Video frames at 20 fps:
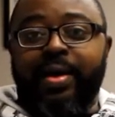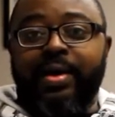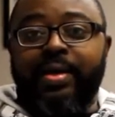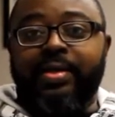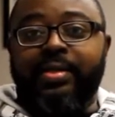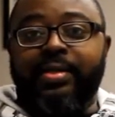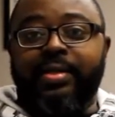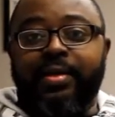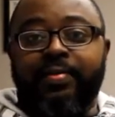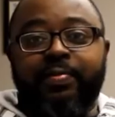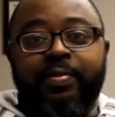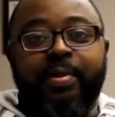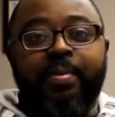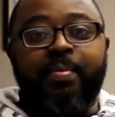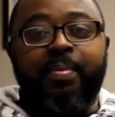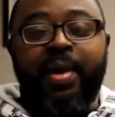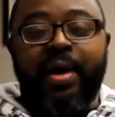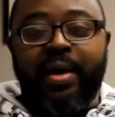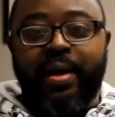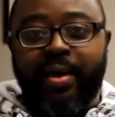Stefan
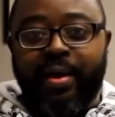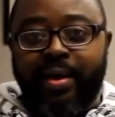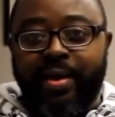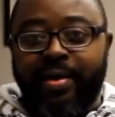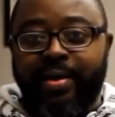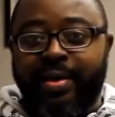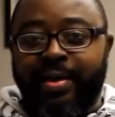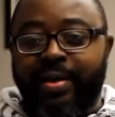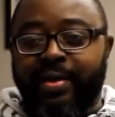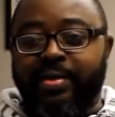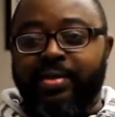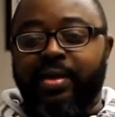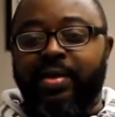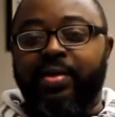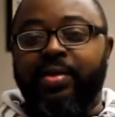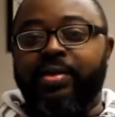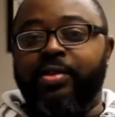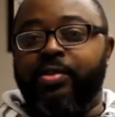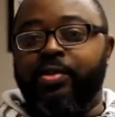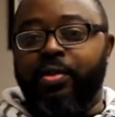Mayer. He's
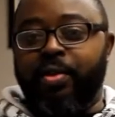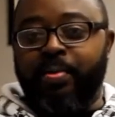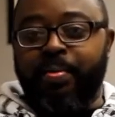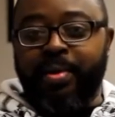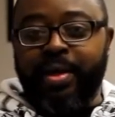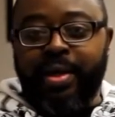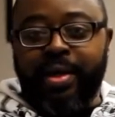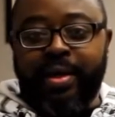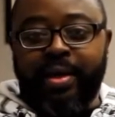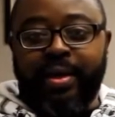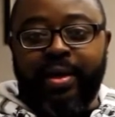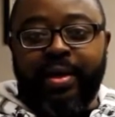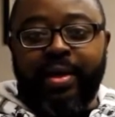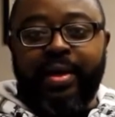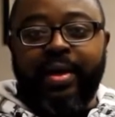out in Germany